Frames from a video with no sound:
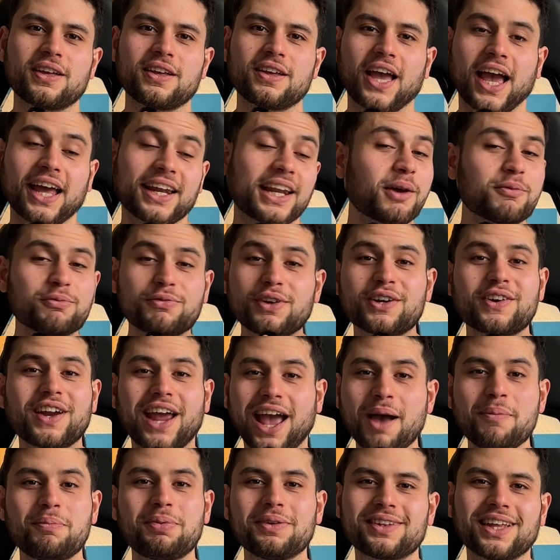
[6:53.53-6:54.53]
And I'm very
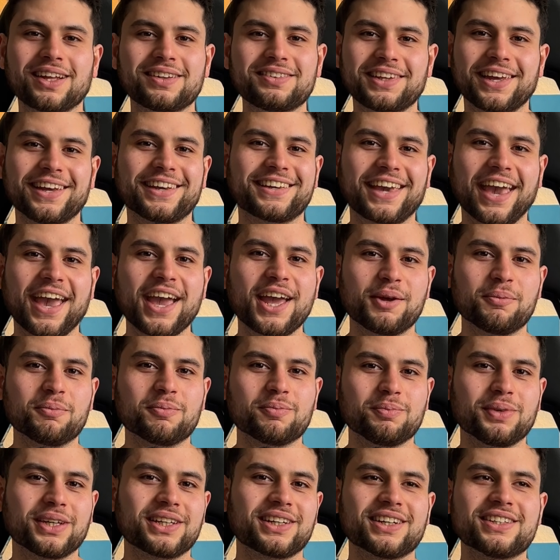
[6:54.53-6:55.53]
happy that they came,
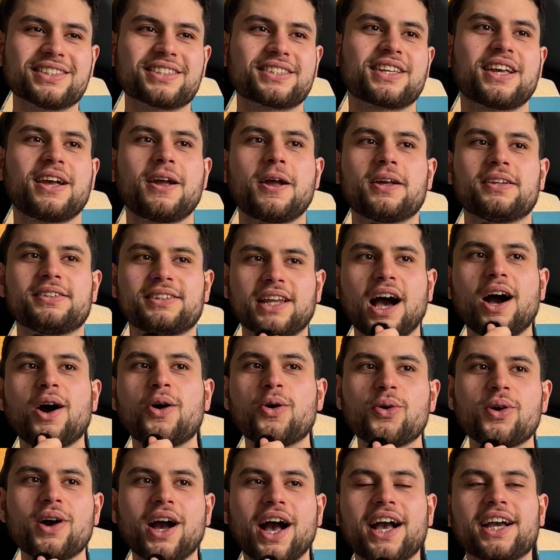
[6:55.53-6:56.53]
because
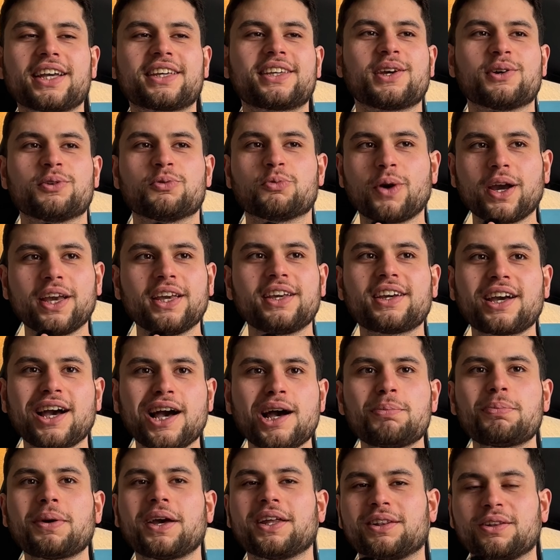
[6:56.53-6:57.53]
now I can wake
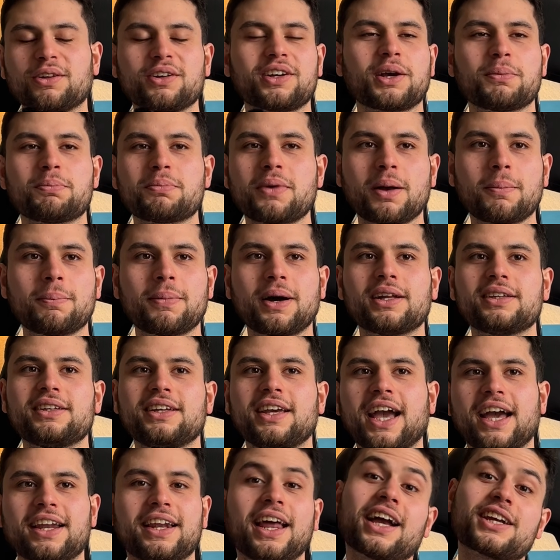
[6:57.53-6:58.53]
up and look at my body
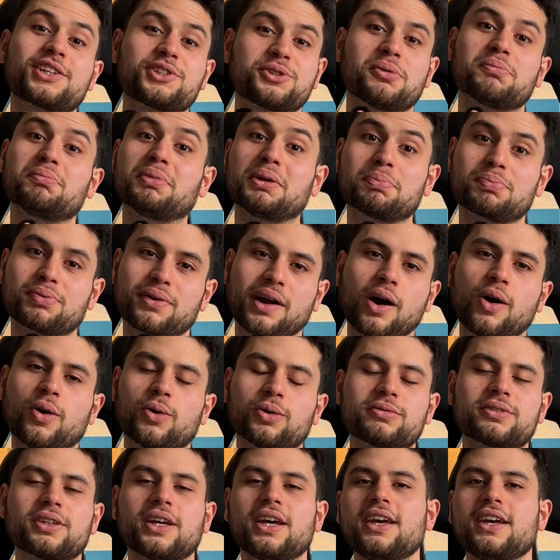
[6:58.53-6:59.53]
and actually be
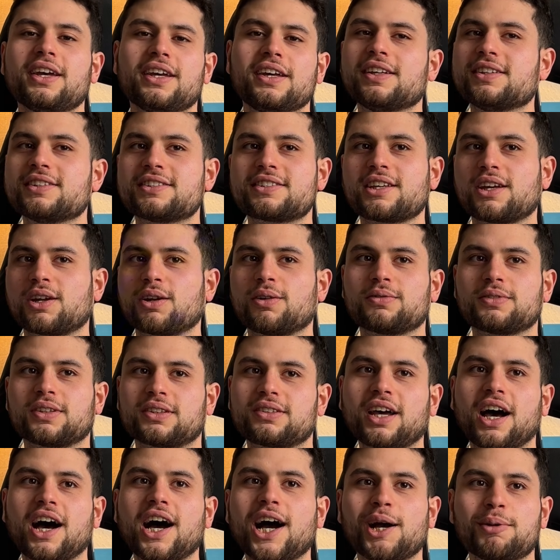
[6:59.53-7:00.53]
proud, instead of the
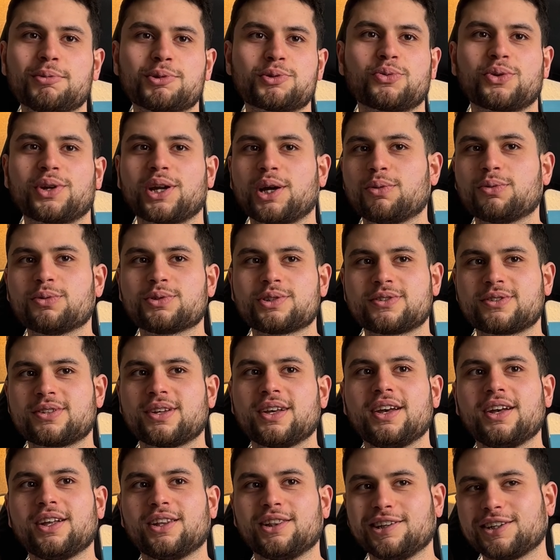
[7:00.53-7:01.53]
times when I was
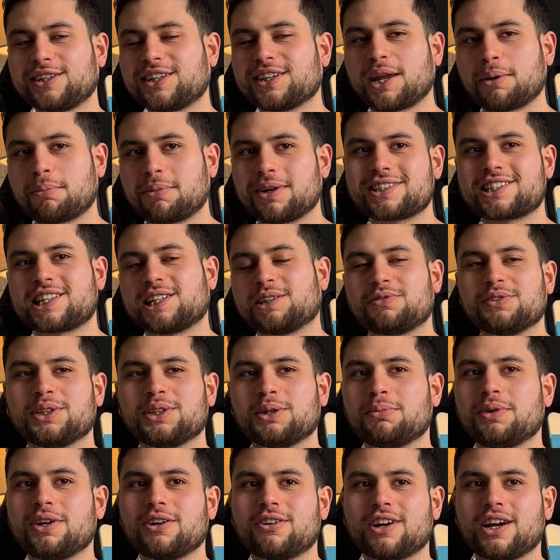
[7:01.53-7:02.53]
looking at myself
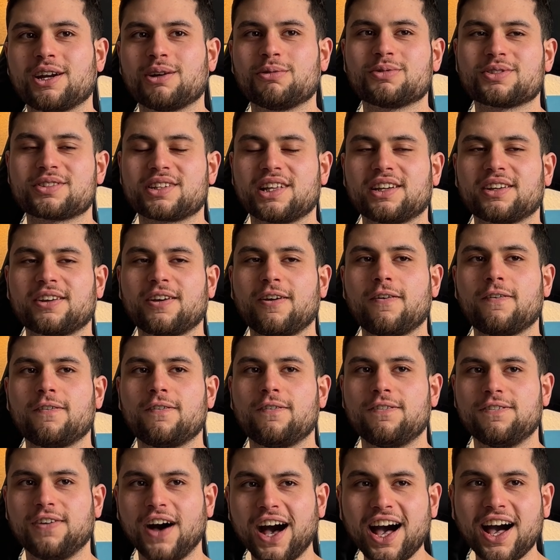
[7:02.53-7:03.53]
mirror and I was like,
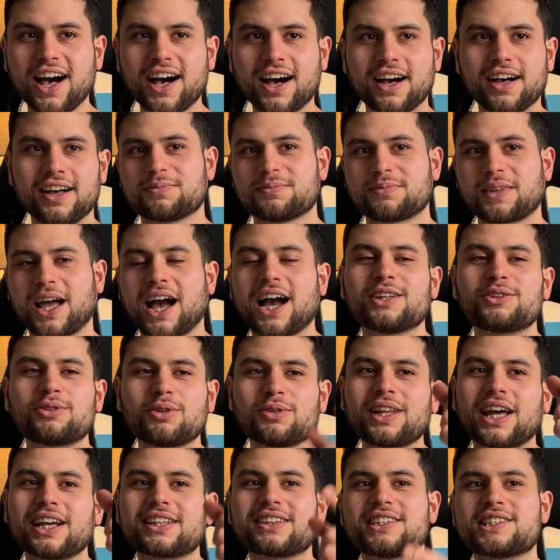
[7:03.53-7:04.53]
"Ah, I don't
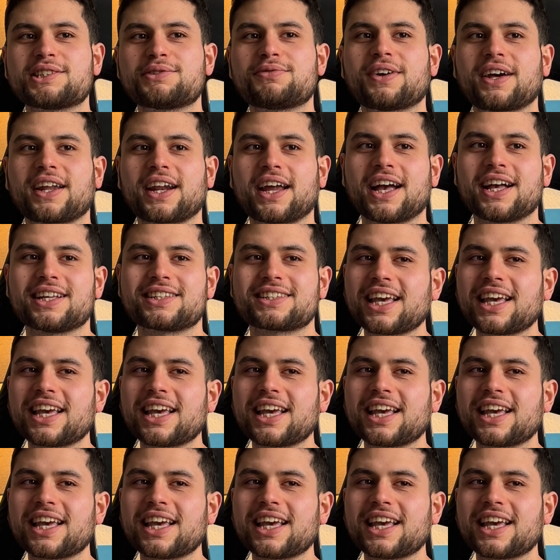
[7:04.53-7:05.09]
like this fat ass.